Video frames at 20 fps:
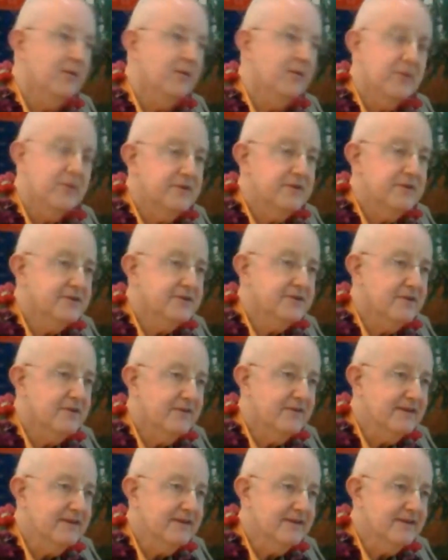We're the
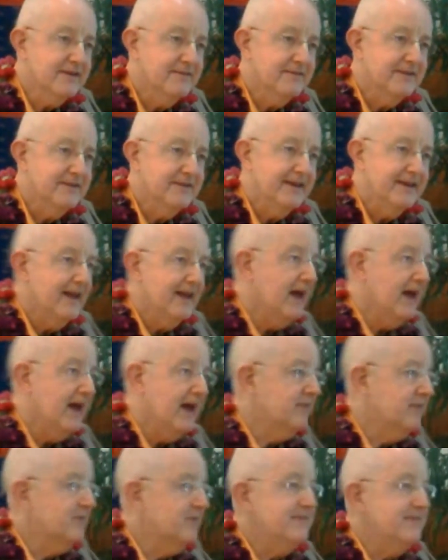servant,
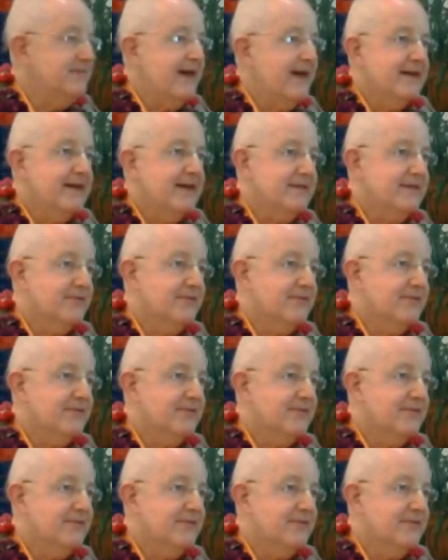and we're meant